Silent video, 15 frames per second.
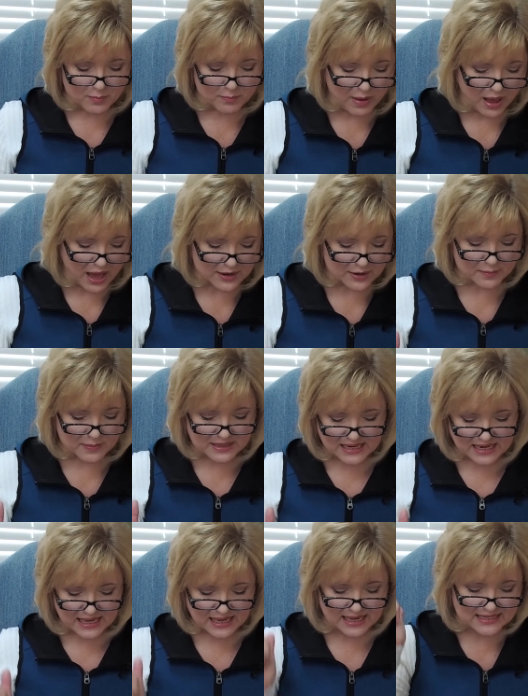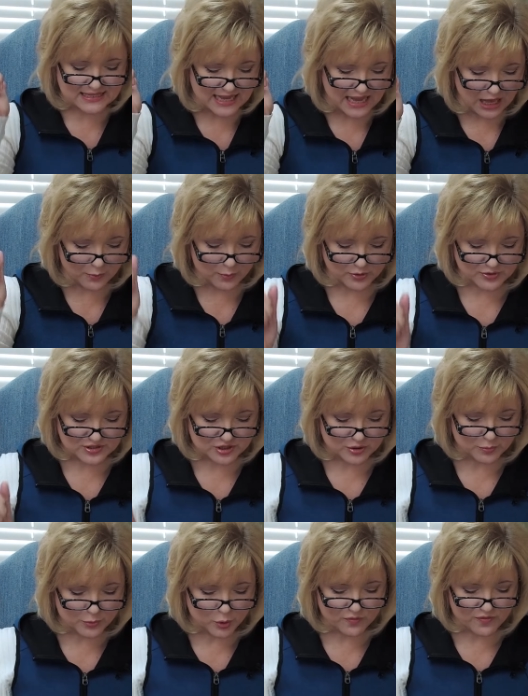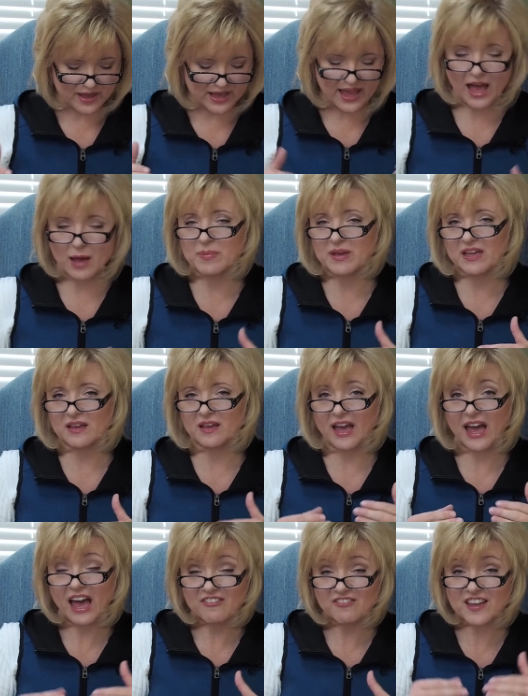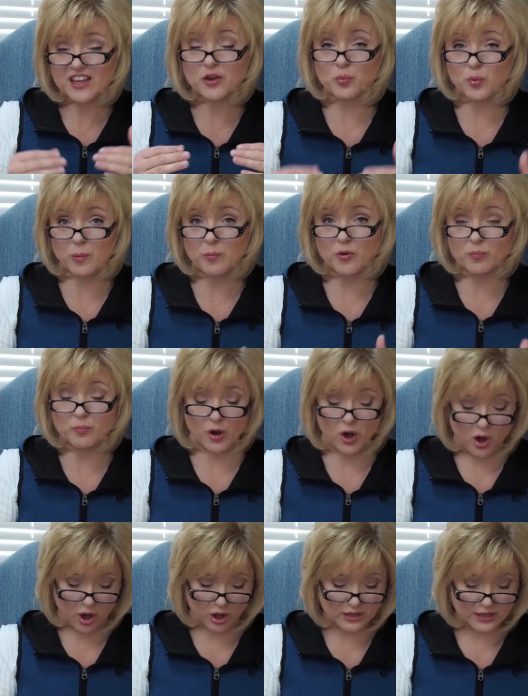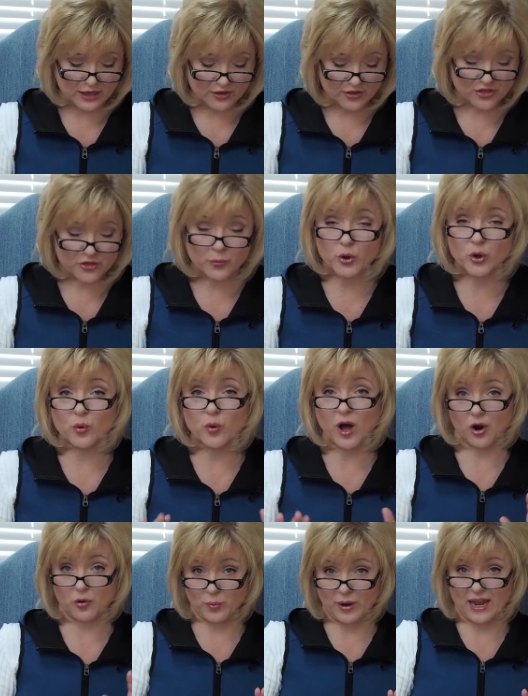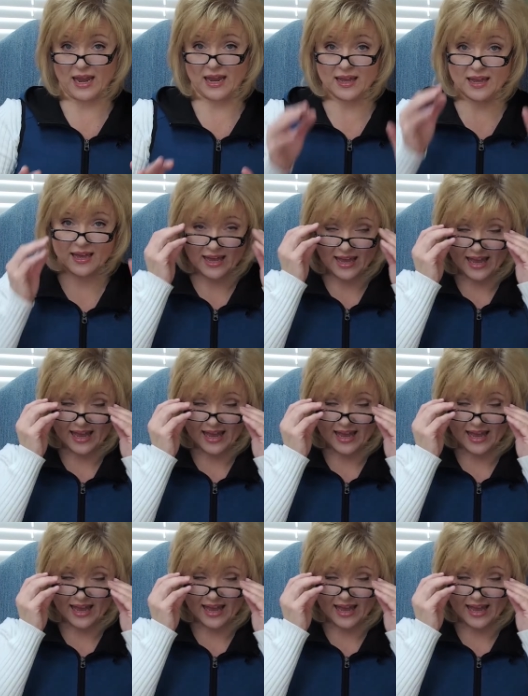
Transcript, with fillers: bottom, knees, elbows to move a heavy, heavy rubber ball through a ring.